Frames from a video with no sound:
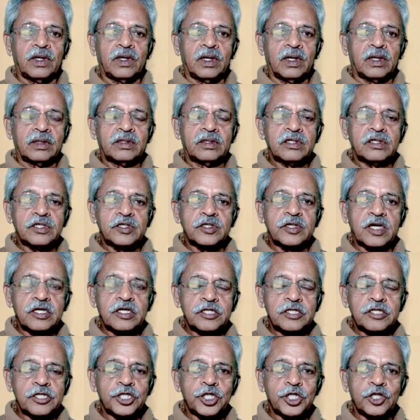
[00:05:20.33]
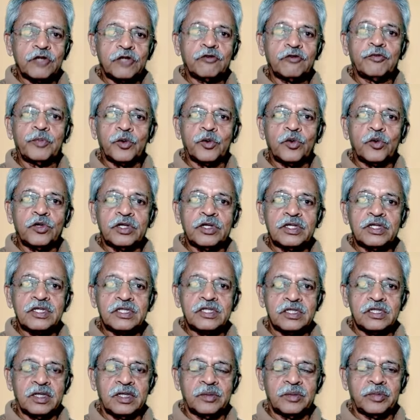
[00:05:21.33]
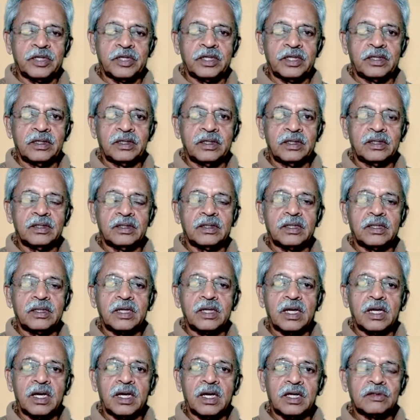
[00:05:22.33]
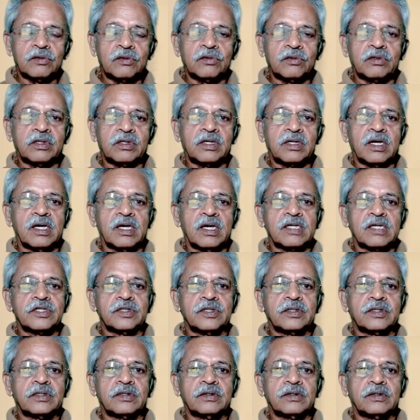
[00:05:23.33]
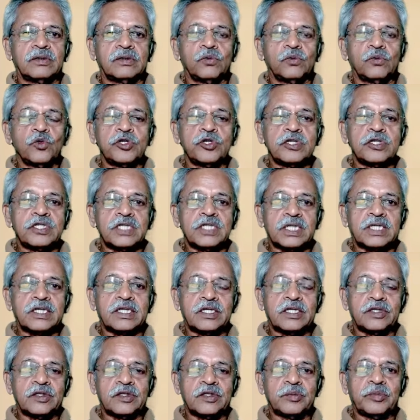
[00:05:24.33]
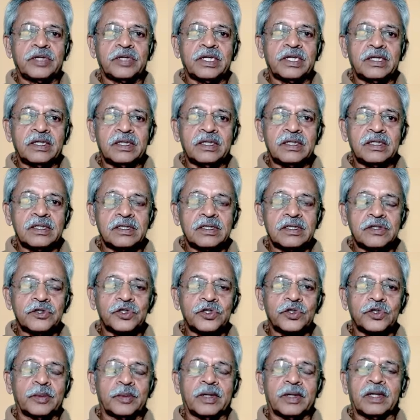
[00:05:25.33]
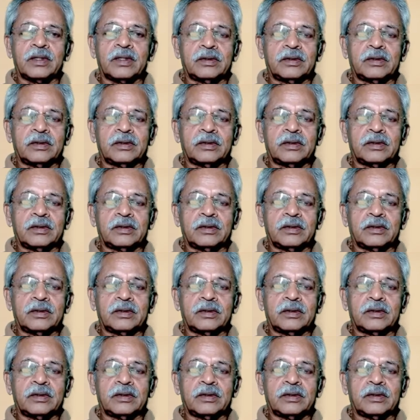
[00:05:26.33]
This digestion of protein is done by the hydrochloric acid, which is secreted by the stomach.